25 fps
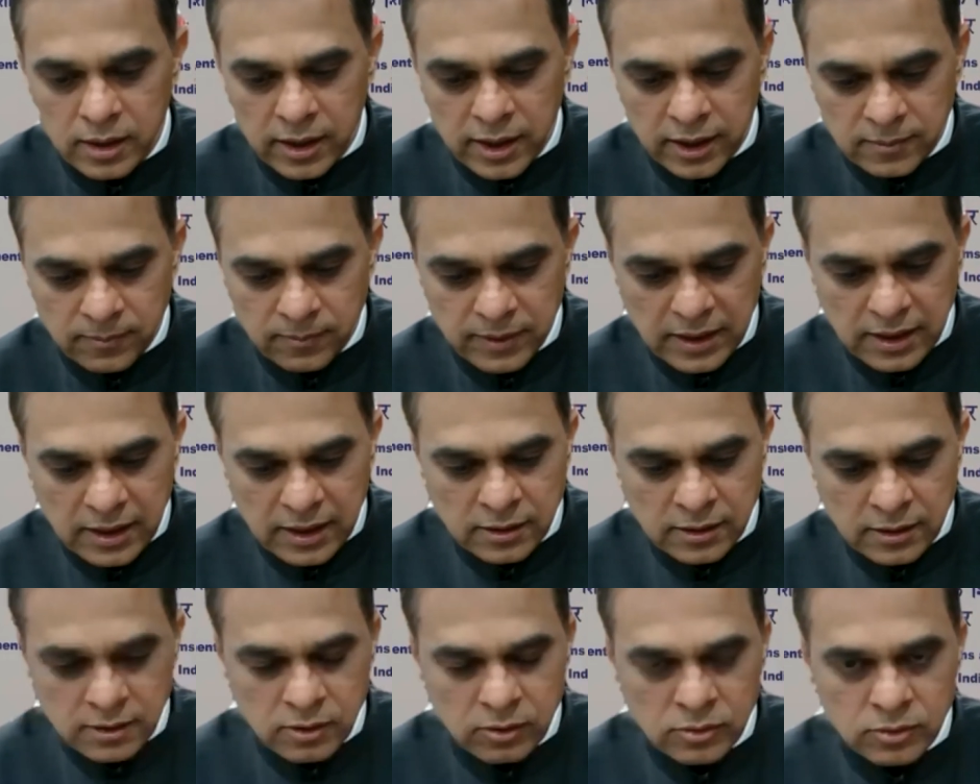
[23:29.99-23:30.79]
Let me
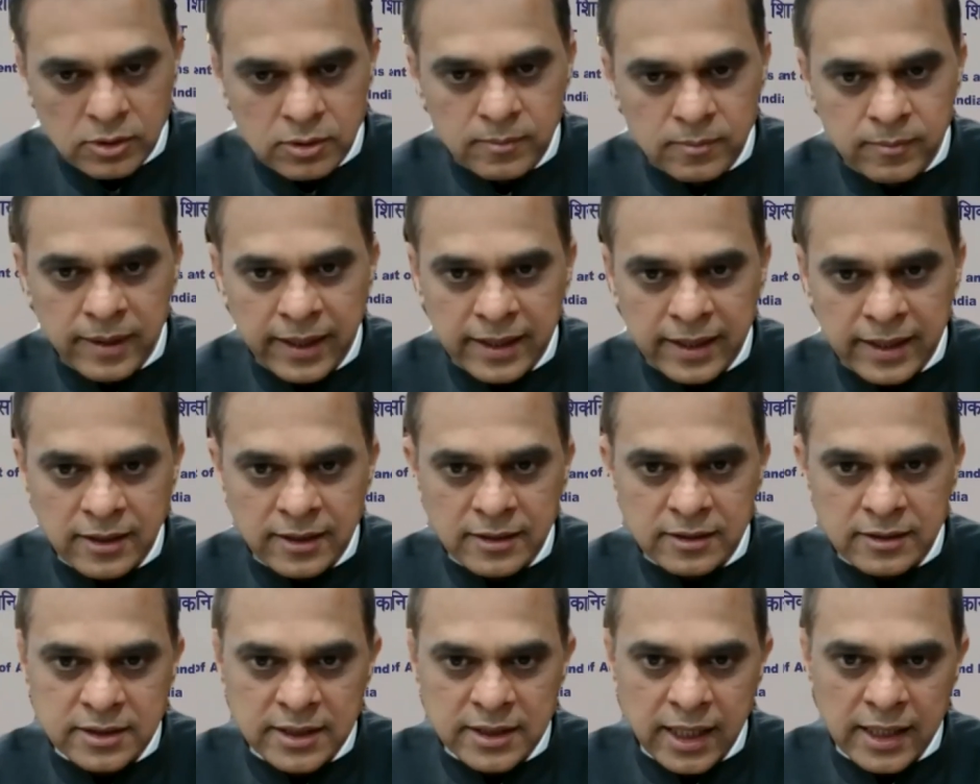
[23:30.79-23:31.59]
conclude by
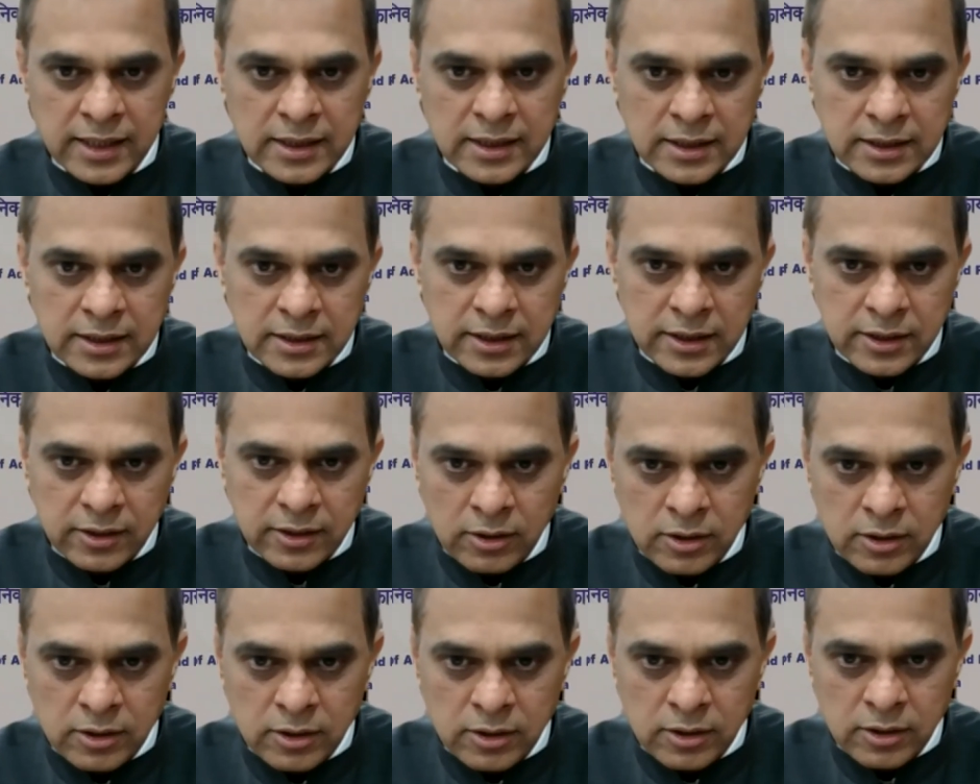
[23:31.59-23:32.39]
citing the
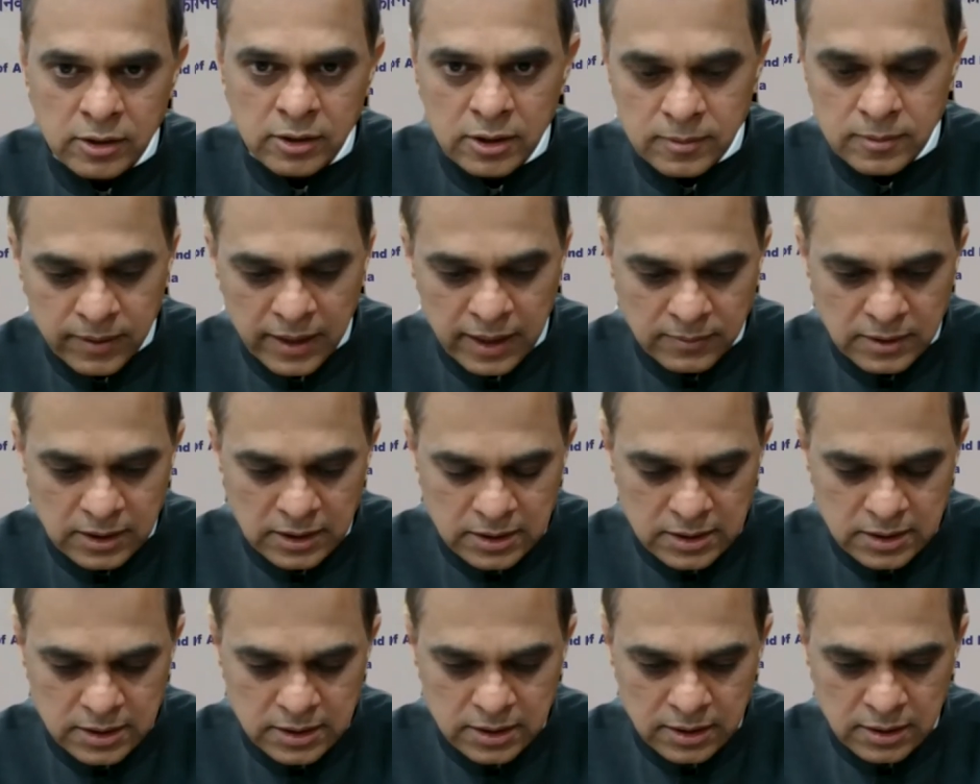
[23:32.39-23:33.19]
Honorable
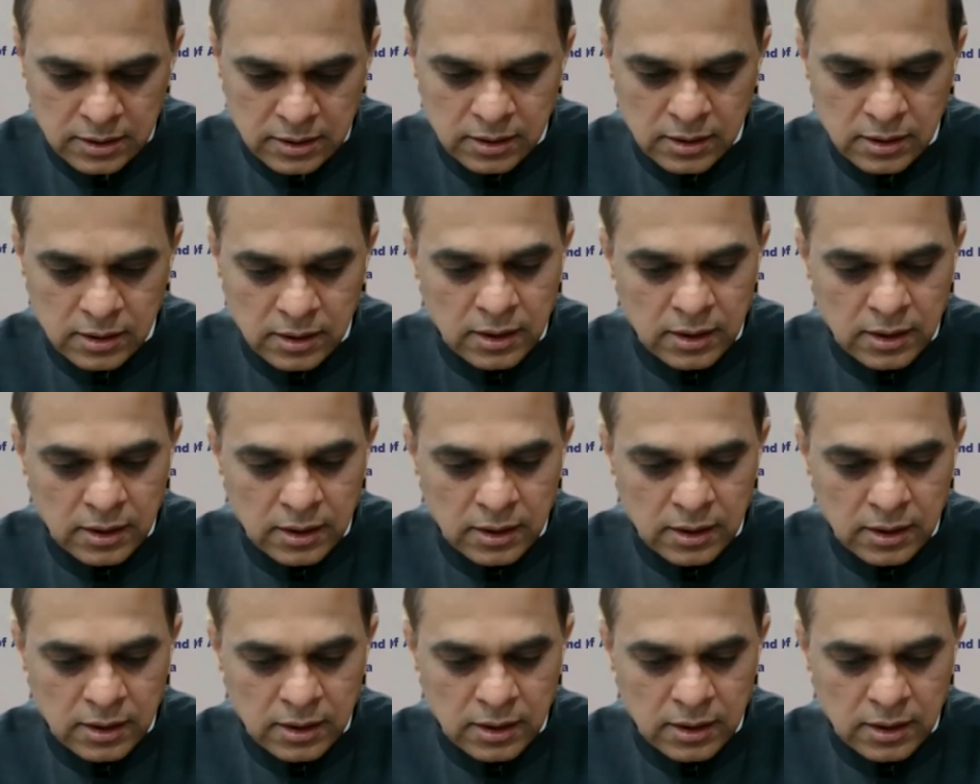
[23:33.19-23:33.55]
Prime Minister